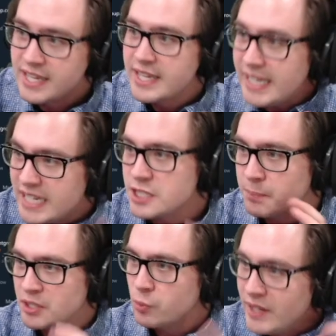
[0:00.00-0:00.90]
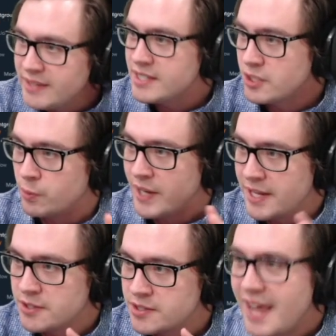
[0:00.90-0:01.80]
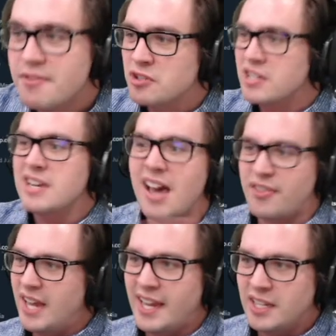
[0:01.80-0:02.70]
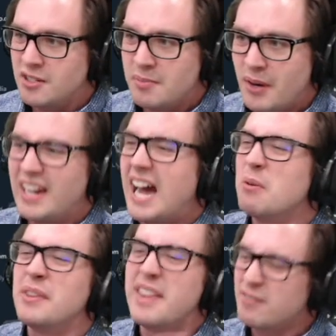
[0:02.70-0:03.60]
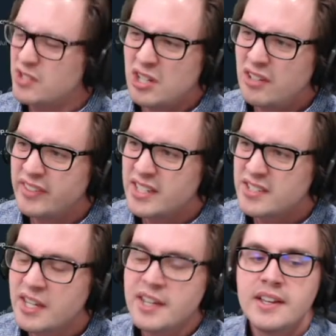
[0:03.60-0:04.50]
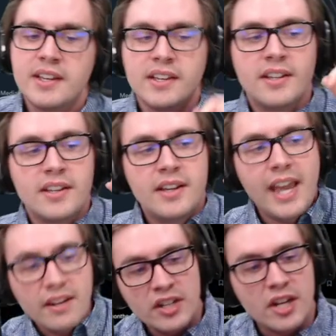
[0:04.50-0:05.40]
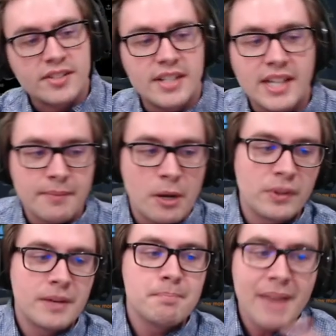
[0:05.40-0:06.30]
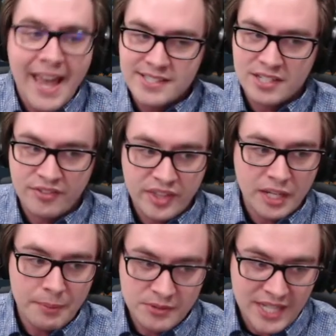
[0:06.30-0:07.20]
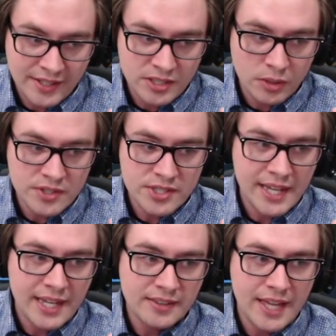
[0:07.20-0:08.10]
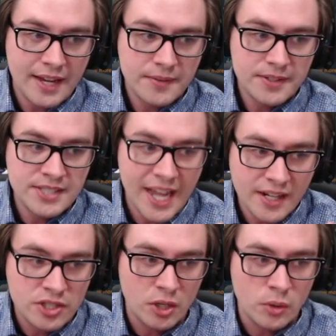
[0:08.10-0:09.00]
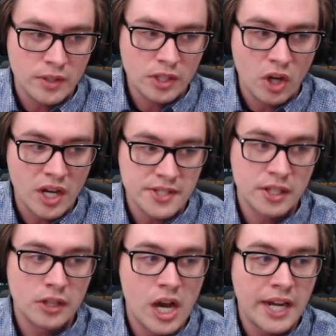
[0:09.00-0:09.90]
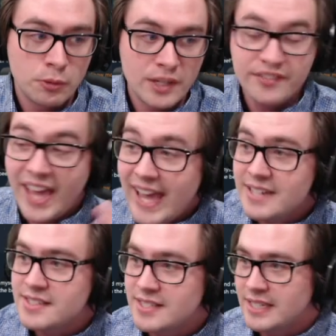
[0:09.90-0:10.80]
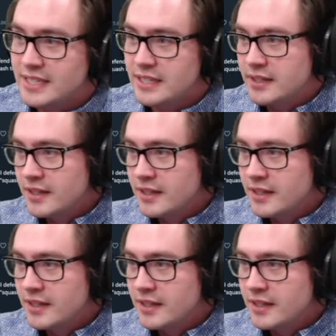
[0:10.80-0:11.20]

is between these creators, and there's nothing I can do about it. I will never solve this. Enviosity came out with a massive thing about Tectone, saying that Tectone caused a lot of grief. 18